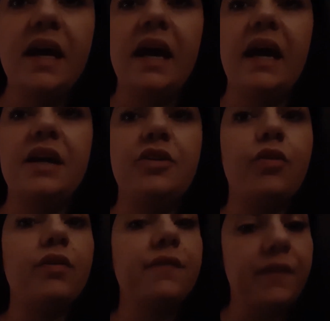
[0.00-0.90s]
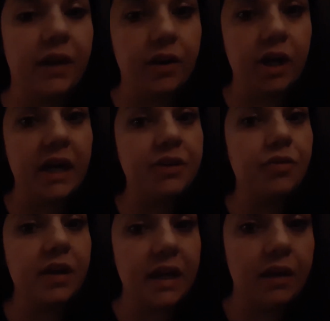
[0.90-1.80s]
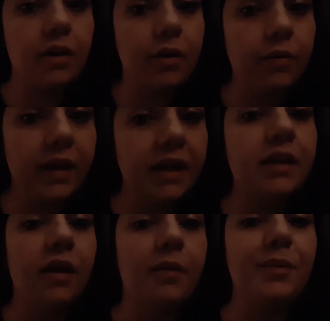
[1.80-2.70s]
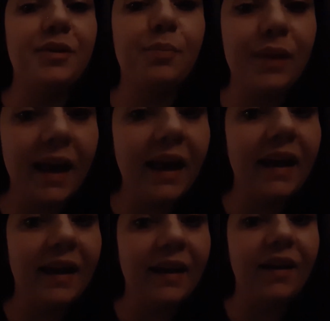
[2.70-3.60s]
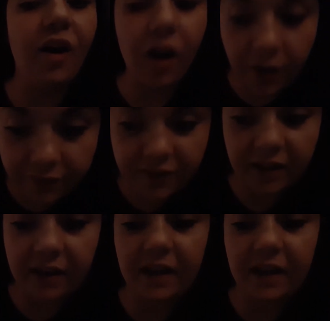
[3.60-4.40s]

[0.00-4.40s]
and your fear and your ego can come into play often.